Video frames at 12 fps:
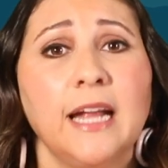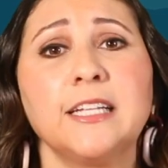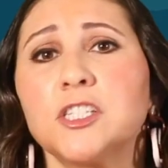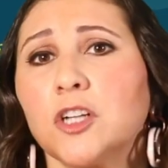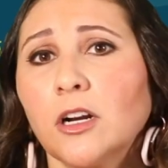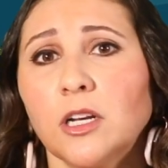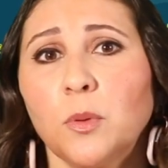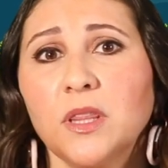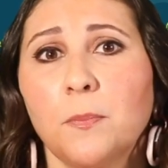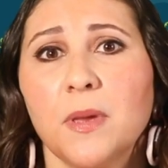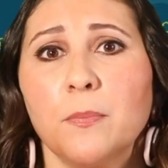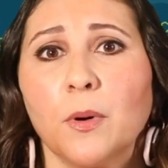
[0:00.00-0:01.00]
It started when
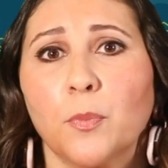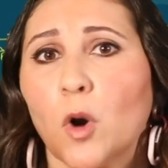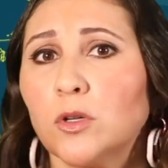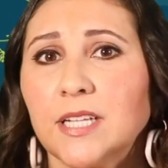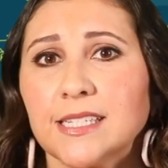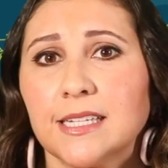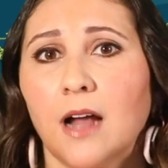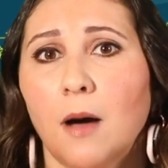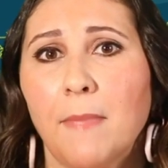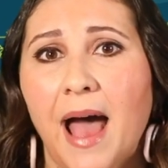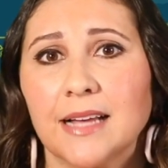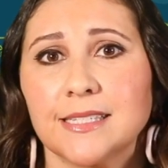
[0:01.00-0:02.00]
the people protested
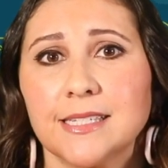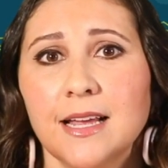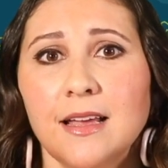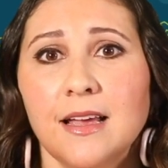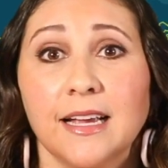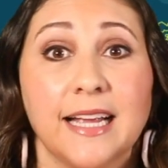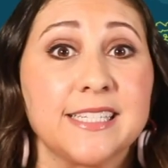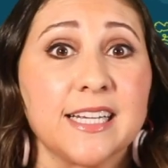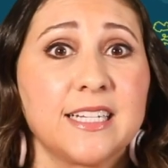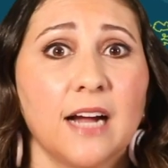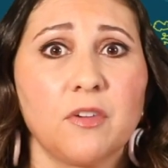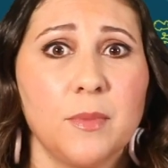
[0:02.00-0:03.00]
en masse against
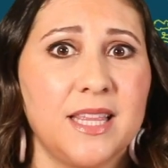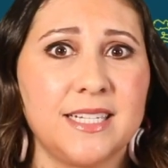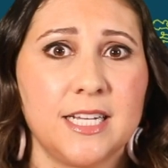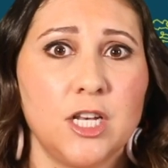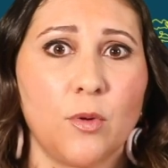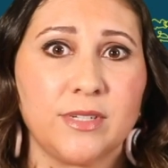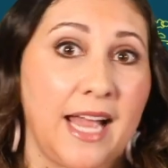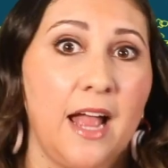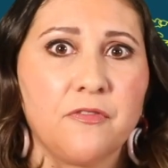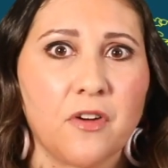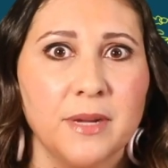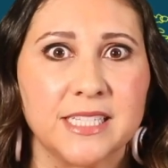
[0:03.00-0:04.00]
a government that didn't know its
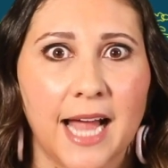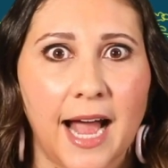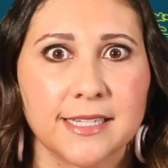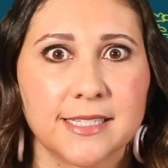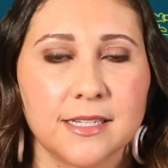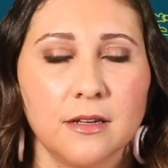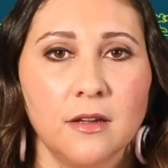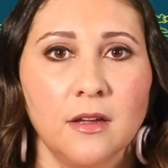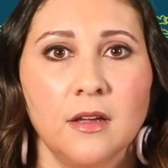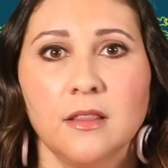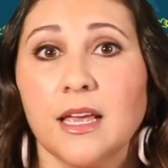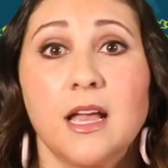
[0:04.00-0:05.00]
head from its ass.
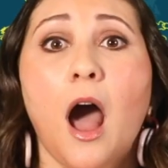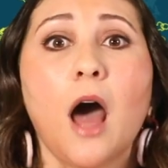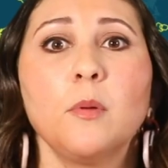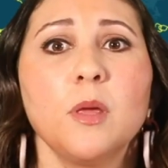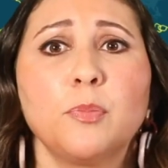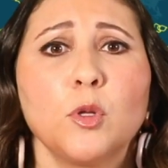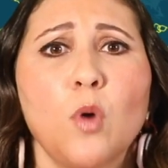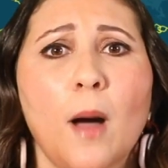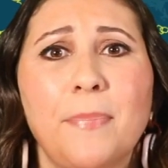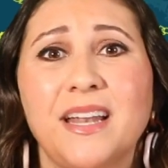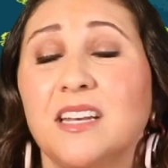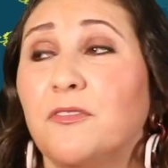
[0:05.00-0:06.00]
The economy blew
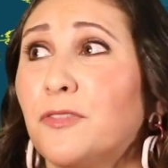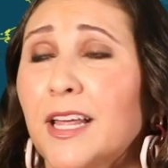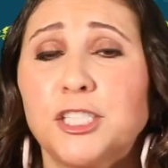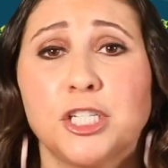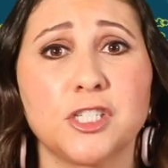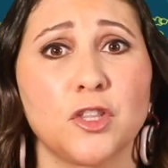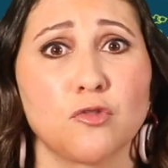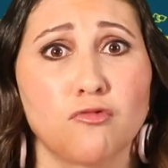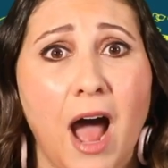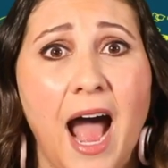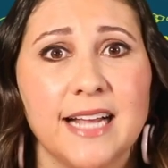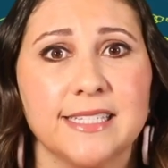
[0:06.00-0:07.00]
up and inflation's on the
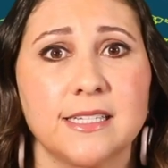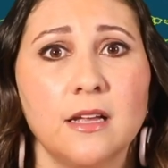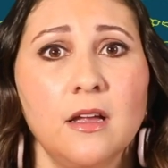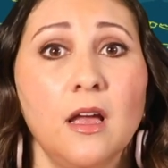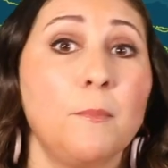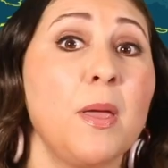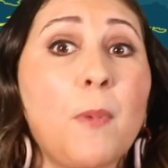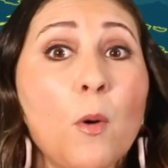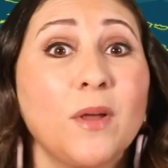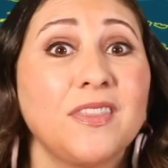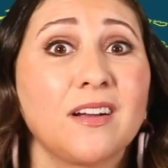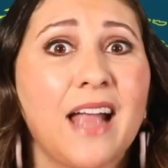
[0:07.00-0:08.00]
rise.
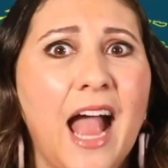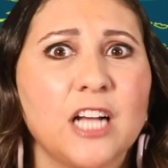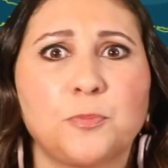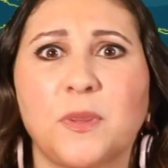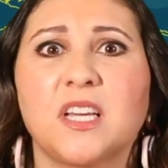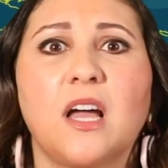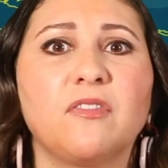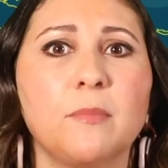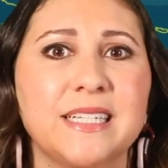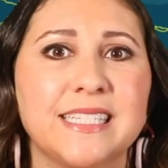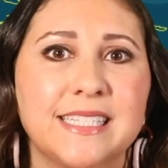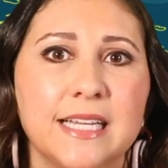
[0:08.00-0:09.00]
People want their cash, but the
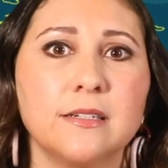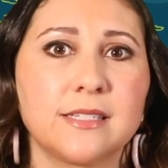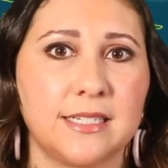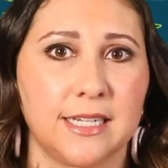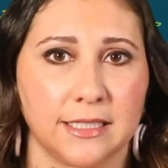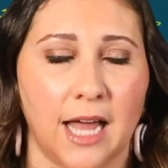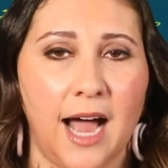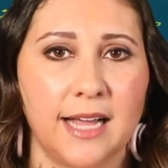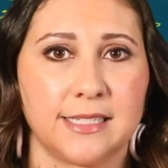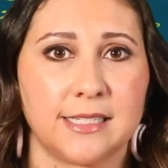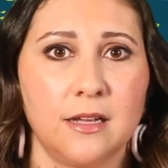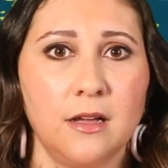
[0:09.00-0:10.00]
government steals and it
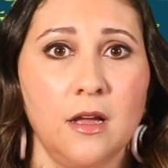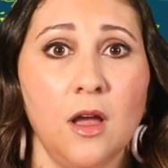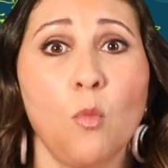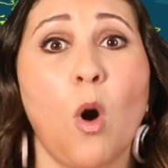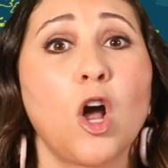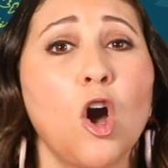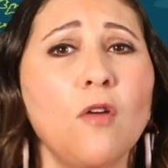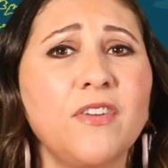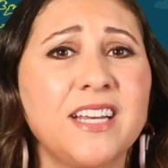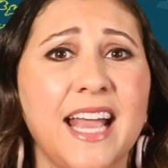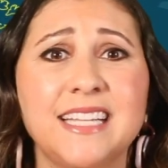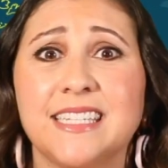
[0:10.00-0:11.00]
lies. While
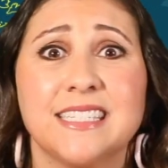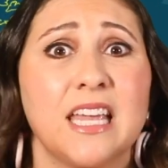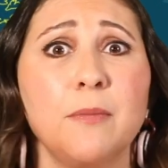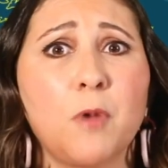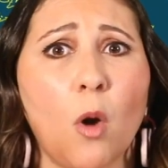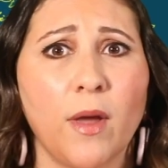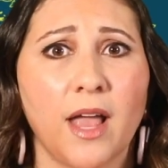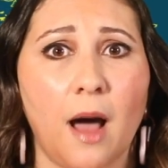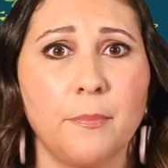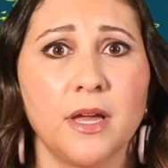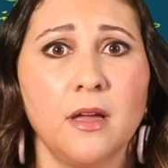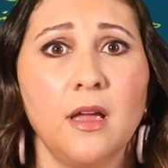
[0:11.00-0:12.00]
COVID cases keep going
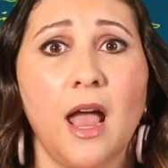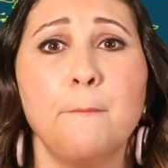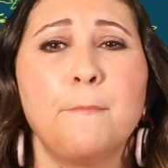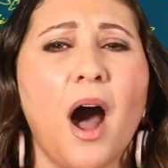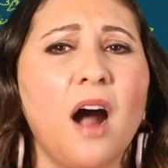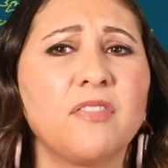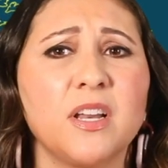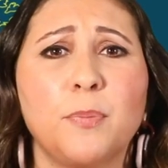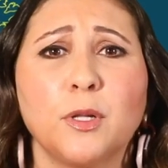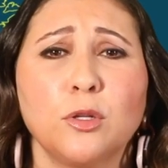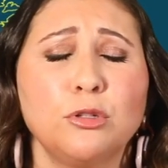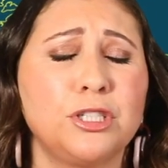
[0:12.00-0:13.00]
up and poverty,
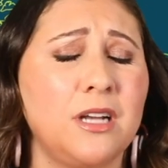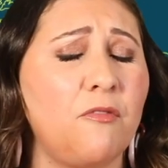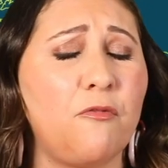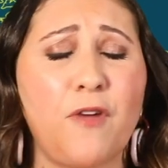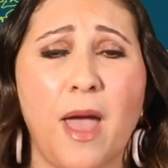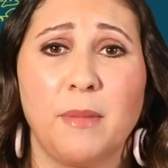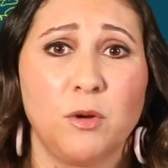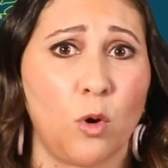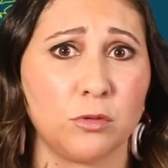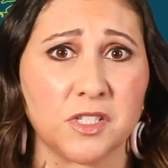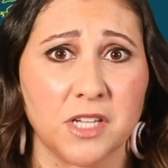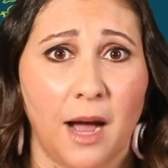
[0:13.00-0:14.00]
pollution, and famine
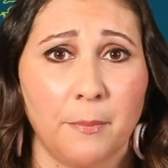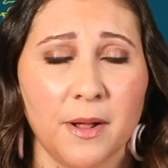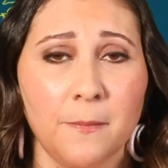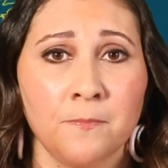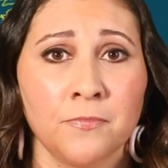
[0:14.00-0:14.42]
won't stop.